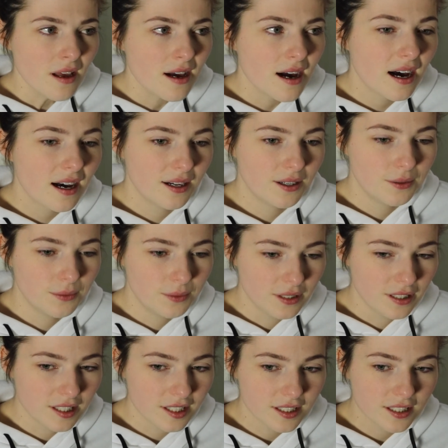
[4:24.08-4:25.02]
I
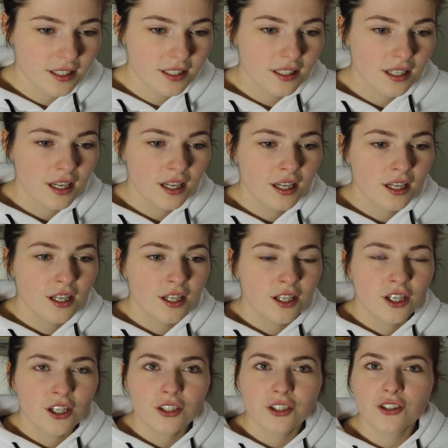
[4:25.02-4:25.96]
would
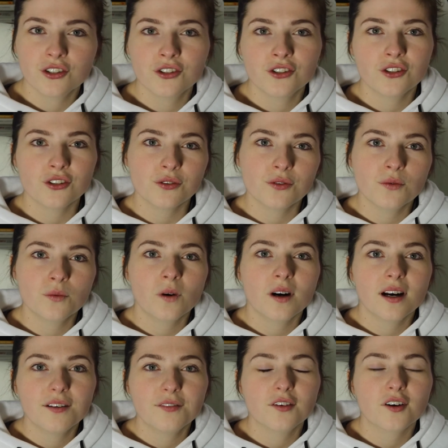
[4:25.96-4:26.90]
just do
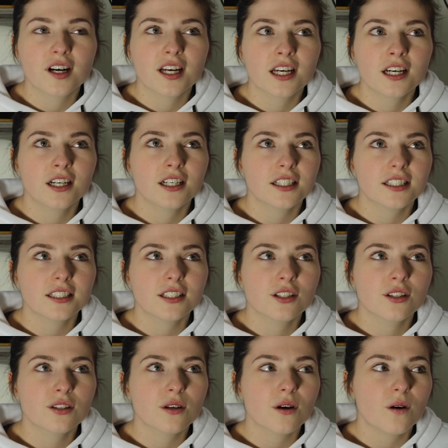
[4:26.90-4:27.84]
whatever I could.
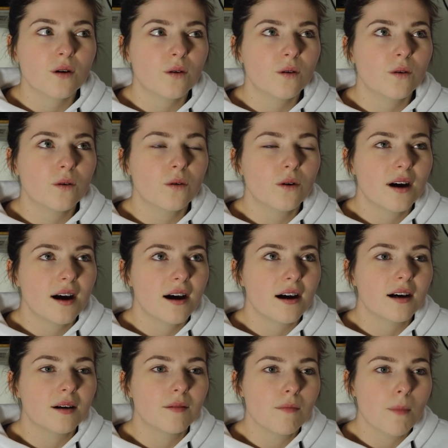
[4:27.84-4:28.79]
So
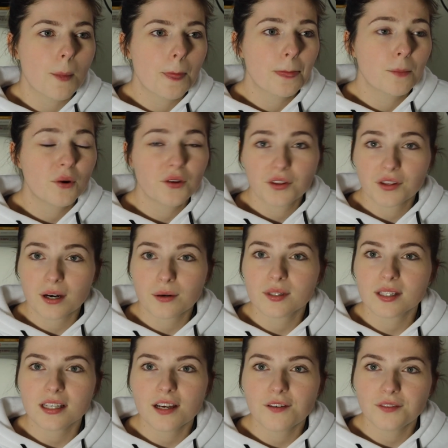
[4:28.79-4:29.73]
whether that
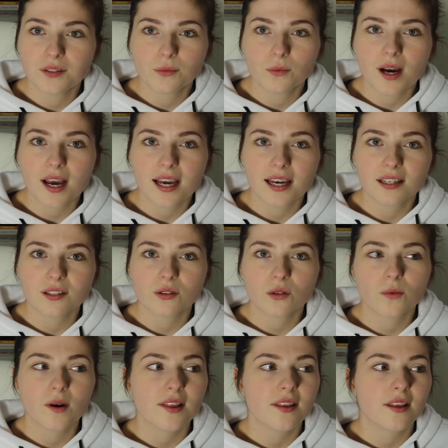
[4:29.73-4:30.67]
was lifting weights
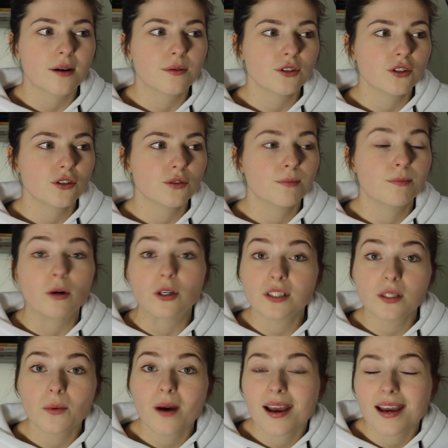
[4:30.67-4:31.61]
or whether that was just
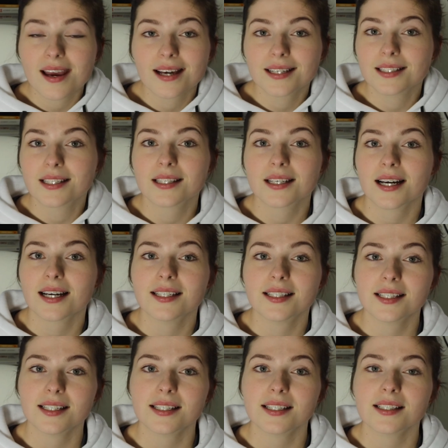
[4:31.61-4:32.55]
body weight
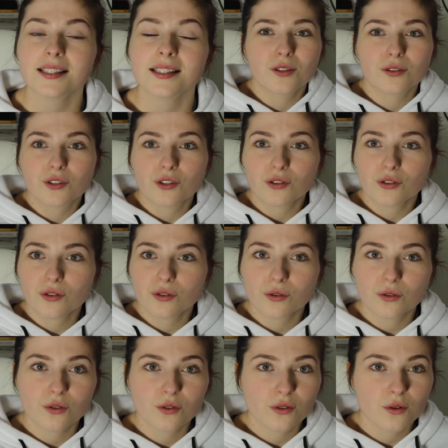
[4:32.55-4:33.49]
exercises, so
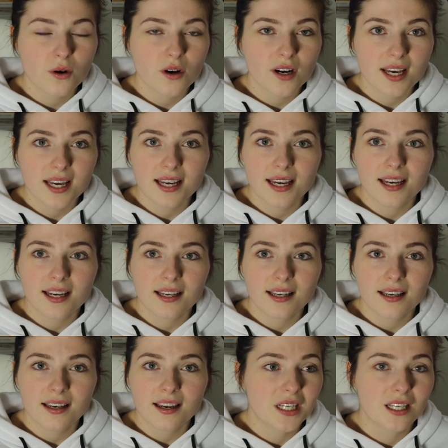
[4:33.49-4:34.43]
just
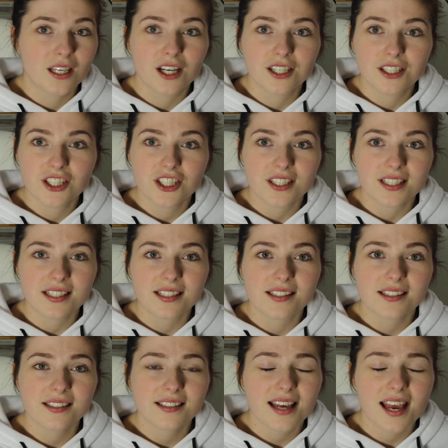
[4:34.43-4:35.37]
squatting,
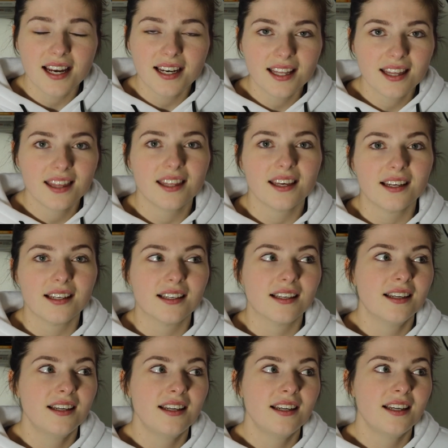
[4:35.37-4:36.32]
lunges, anything